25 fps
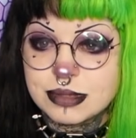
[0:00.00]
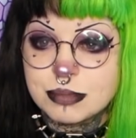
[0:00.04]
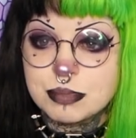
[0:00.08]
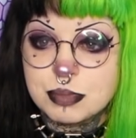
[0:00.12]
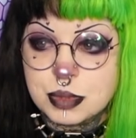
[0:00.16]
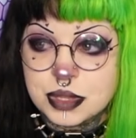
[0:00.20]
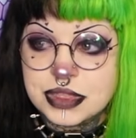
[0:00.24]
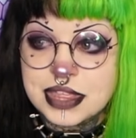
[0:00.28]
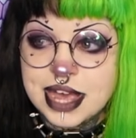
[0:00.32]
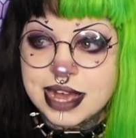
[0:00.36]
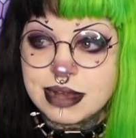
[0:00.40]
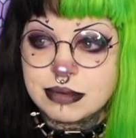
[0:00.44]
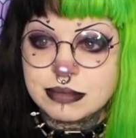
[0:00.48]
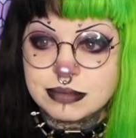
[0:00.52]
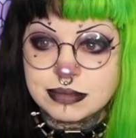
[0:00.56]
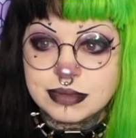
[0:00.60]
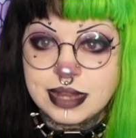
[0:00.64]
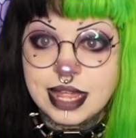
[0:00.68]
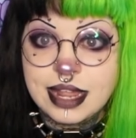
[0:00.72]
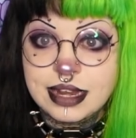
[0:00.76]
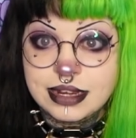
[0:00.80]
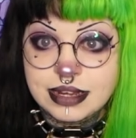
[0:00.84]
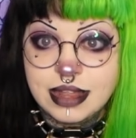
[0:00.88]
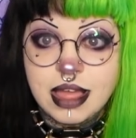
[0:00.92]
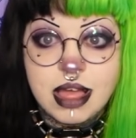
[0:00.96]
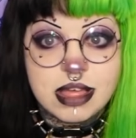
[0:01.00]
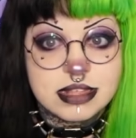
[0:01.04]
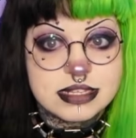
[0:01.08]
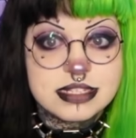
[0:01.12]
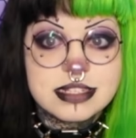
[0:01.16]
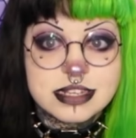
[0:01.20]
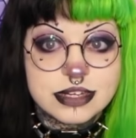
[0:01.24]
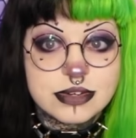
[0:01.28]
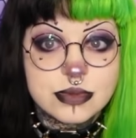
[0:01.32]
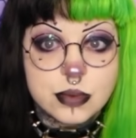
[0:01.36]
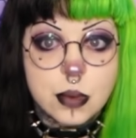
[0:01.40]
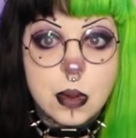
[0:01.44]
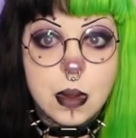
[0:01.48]
but that
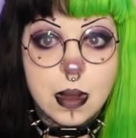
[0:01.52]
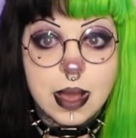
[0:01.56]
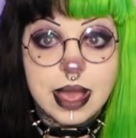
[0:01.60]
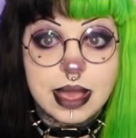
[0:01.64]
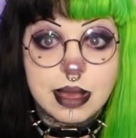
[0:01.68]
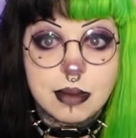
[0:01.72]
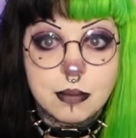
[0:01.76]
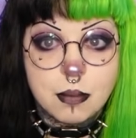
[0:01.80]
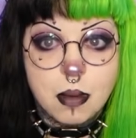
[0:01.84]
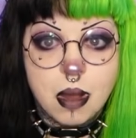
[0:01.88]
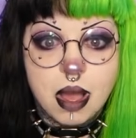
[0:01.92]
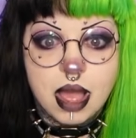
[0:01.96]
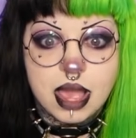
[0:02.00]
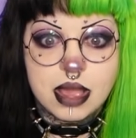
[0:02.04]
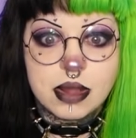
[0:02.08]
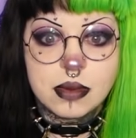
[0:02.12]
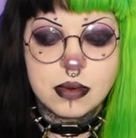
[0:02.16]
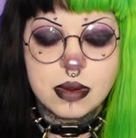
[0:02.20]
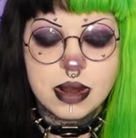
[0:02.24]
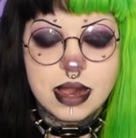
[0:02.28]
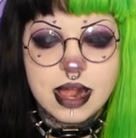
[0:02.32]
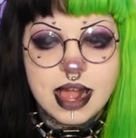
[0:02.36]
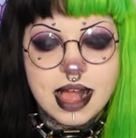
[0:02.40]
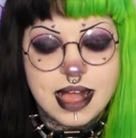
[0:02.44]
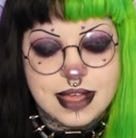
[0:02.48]
lasted quite a while.